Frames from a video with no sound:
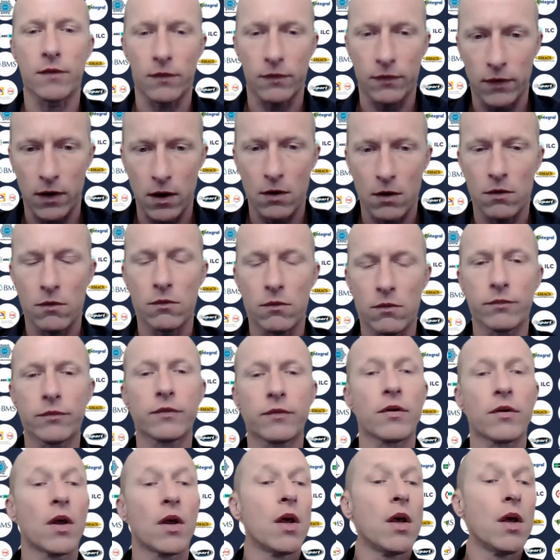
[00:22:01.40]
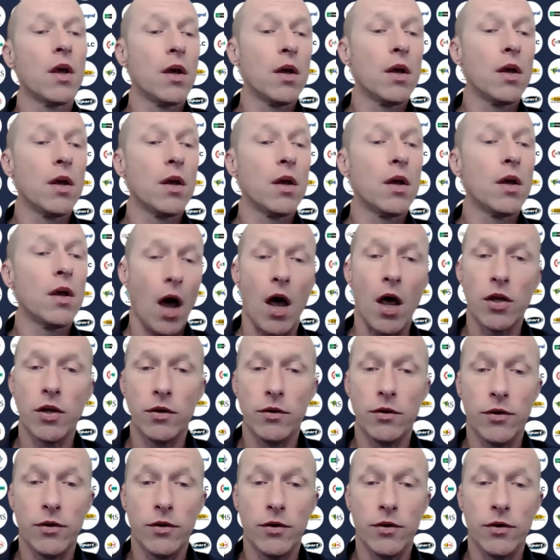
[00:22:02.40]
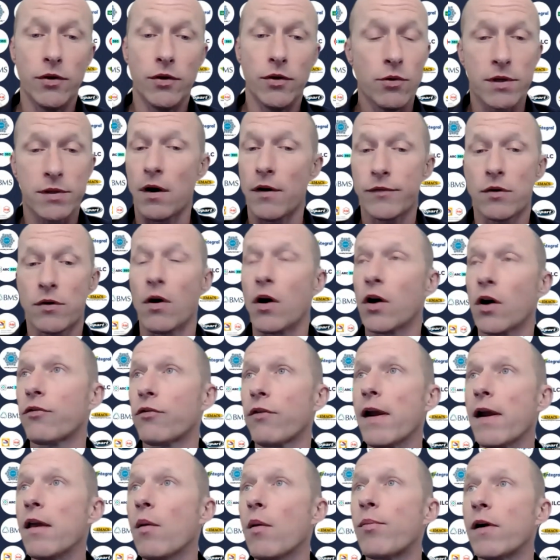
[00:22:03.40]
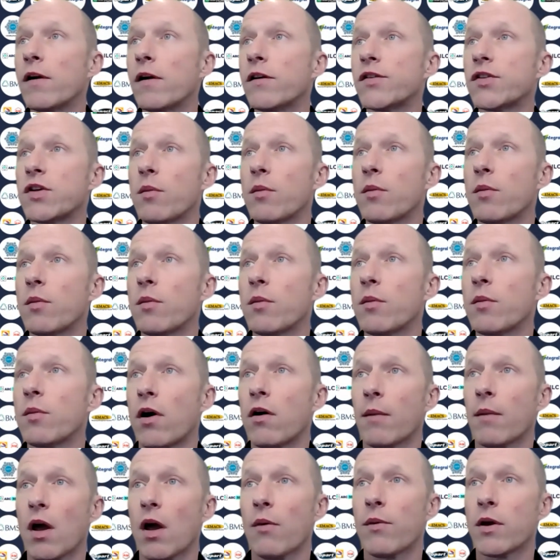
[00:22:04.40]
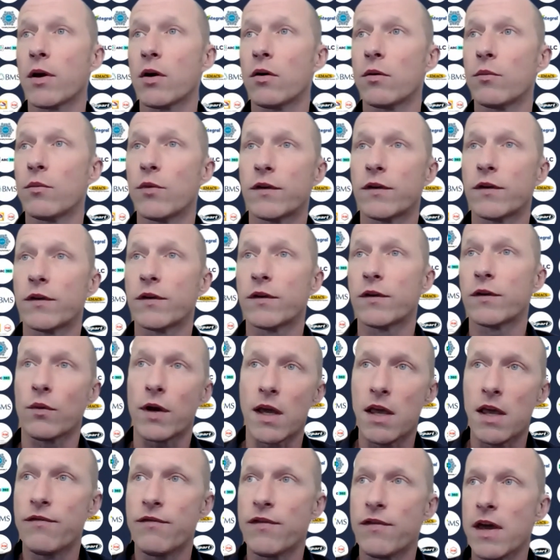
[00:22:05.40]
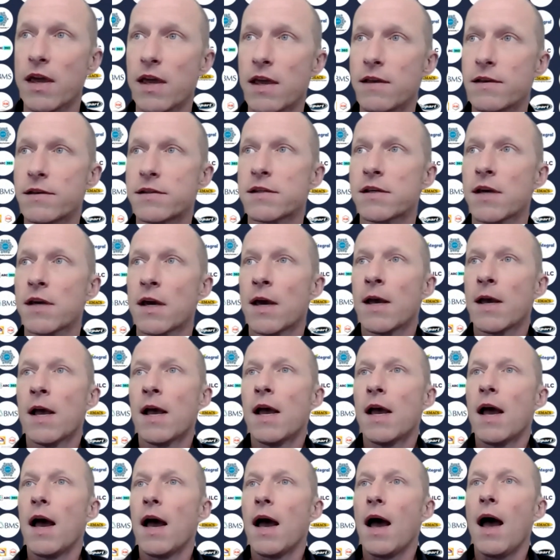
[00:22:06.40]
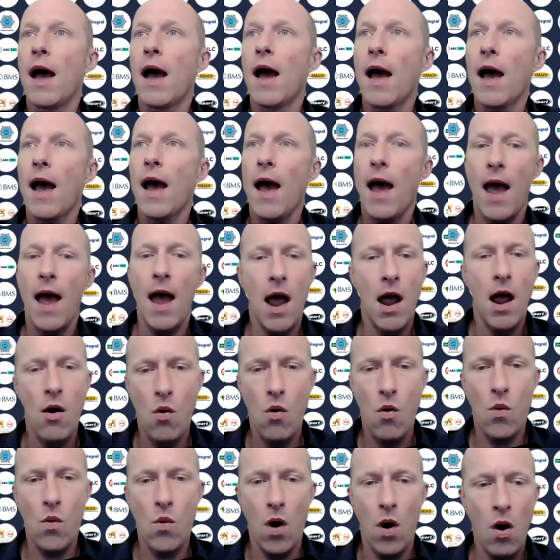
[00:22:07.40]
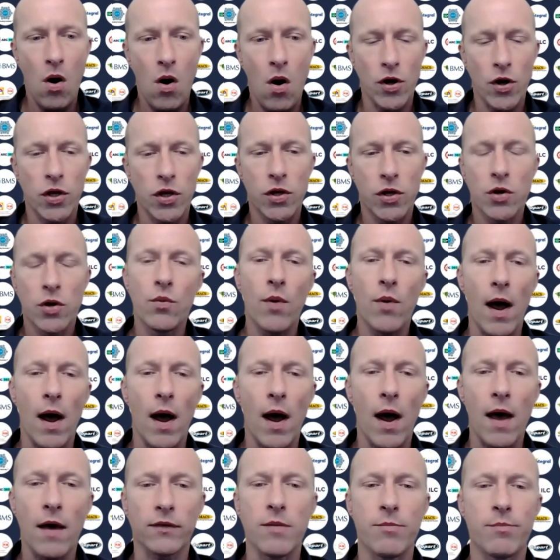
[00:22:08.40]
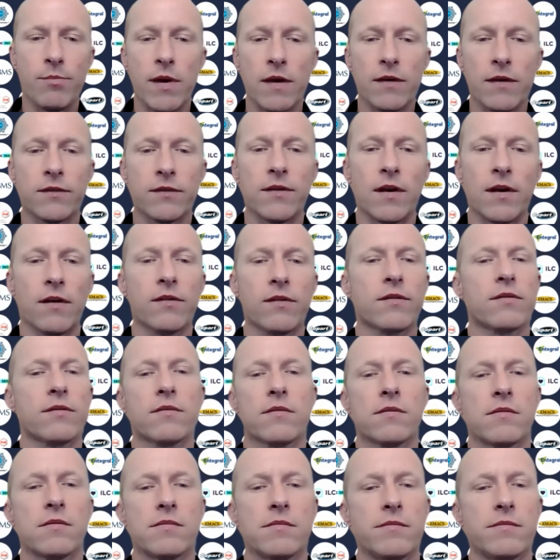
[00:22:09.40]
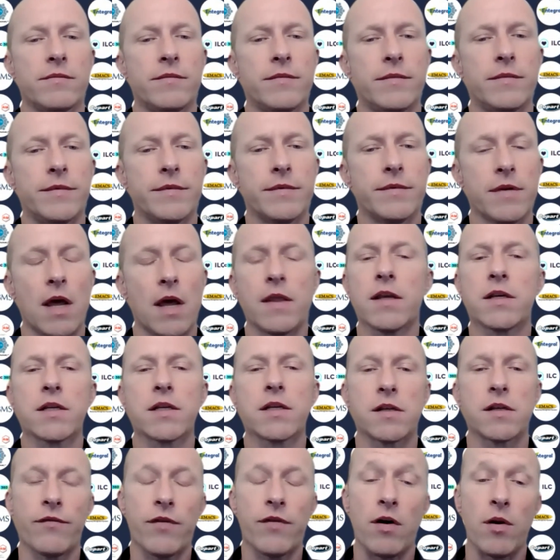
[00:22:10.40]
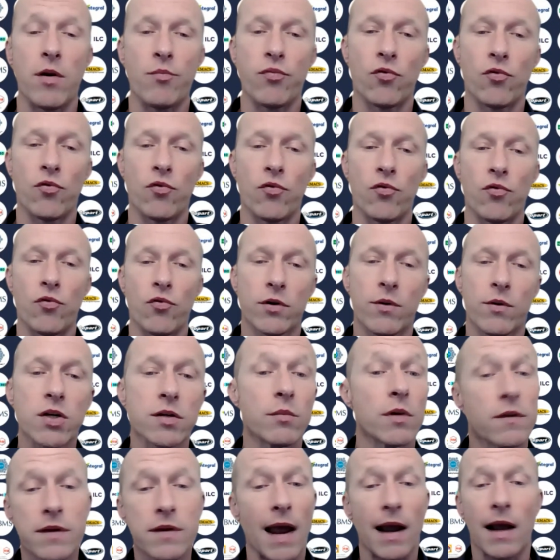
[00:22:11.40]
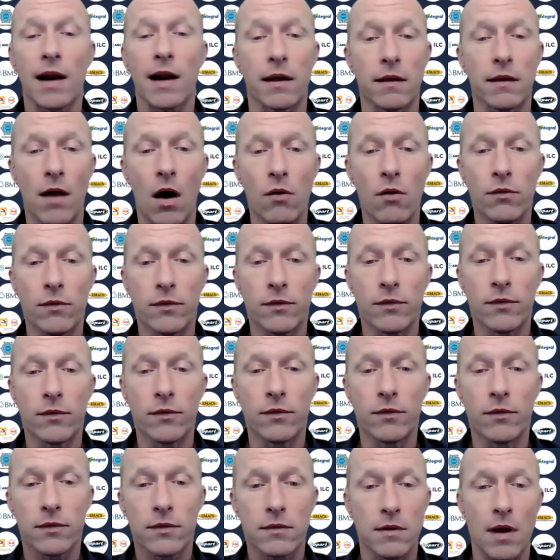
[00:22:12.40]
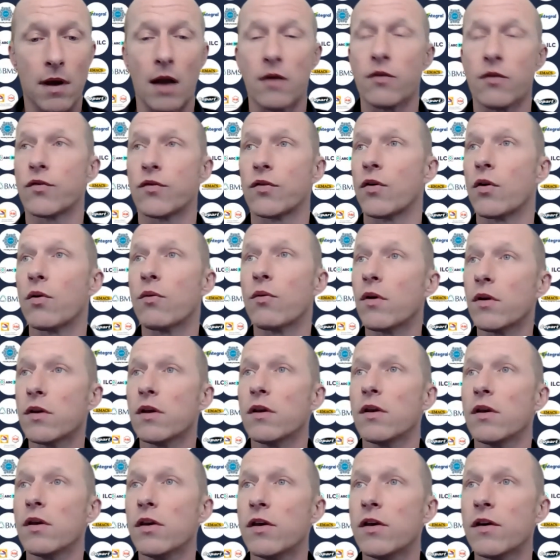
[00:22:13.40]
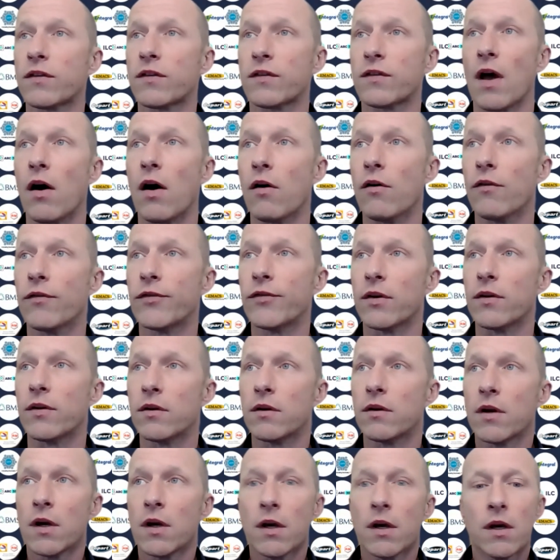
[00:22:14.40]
the skills. You yourselves got a great apprenticeship program going on. We're talking EVs. How are you as a business, and this is a very broad question, but tackling those, Andrew, yourselves, and